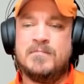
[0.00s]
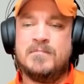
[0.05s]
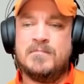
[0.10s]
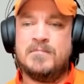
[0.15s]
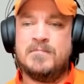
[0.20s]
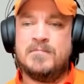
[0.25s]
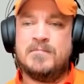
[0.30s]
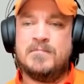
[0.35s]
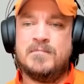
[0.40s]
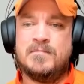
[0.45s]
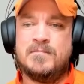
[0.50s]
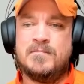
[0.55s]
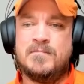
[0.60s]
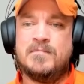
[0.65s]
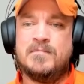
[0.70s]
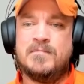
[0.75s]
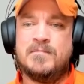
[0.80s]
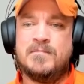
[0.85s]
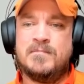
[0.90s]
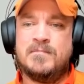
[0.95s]

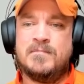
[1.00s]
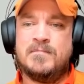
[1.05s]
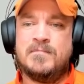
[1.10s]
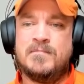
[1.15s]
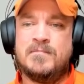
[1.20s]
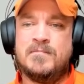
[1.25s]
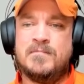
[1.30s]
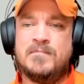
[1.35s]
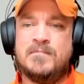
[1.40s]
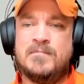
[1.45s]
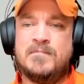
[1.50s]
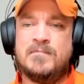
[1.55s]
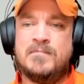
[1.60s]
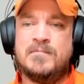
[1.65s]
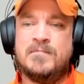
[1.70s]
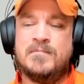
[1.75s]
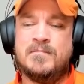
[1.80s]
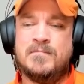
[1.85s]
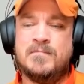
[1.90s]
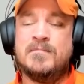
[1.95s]

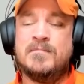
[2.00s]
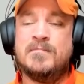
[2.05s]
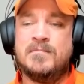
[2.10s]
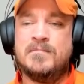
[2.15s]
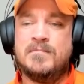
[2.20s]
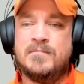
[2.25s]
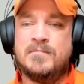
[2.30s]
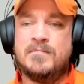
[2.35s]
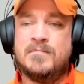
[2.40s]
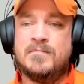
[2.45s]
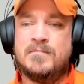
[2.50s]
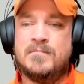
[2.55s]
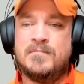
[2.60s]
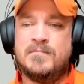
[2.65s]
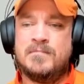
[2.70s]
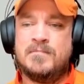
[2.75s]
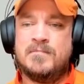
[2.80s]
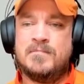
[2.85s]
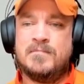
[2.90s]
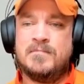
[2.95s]

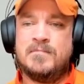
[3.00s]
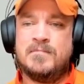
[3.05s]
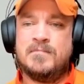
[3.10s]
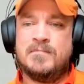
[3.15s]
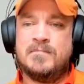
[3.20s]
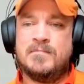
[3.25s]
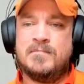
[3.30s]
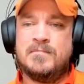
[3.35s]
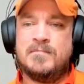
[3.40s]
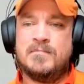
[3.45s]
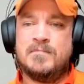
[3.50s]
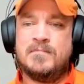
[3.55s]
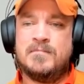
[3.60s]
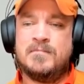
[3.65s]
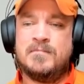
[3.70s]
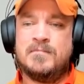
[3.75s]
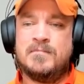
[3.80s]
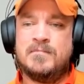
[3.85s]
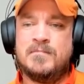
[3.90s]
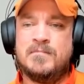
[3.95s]

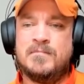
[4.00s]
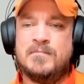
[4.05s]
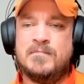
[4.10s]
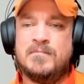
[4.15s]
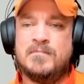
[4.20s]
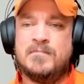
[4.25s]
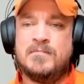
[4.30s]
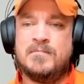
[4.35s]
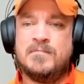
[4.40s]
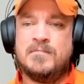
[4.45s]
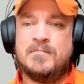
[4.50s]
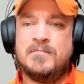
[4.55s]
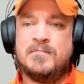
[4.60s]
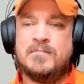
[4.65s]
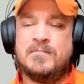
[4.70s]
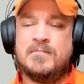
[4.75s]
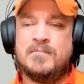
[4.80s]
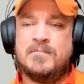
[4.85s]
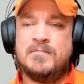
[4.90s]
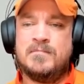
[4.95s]

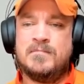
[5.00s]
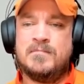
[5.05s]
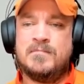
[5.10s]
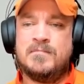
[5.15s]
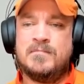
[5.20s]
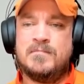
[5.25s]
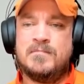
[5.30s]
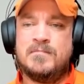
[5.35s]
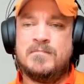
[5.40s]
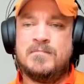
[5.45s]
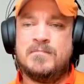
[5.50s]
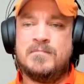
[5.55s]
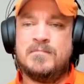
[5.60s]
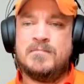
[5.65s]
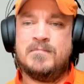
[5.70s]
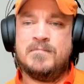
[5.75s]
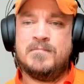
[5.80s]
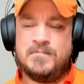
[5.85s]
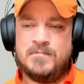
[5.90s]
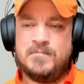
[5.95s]

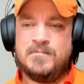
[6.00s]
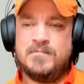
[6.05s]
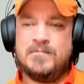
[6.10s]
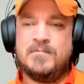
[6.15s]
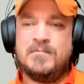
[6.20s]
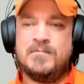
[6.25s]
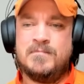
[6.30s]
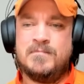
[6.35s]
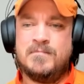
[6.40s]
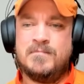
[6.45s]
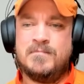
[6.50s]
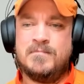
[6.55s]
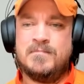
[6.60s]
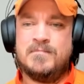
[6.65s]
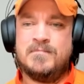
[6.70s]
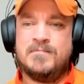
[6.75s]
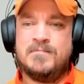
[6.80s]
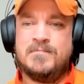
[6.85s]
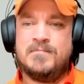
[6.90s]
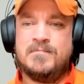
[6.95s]

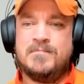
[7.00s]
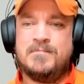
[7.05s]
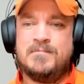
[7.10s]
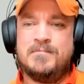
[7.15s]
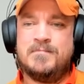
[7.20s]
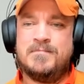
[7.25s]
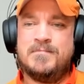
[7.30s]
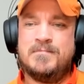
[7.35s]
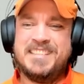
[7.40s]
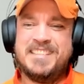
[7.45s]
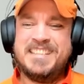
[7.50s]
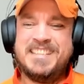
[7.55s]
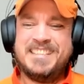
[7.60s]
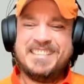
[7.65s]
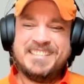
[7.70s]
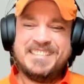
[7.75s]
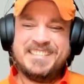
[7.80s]
The person shown says nothing.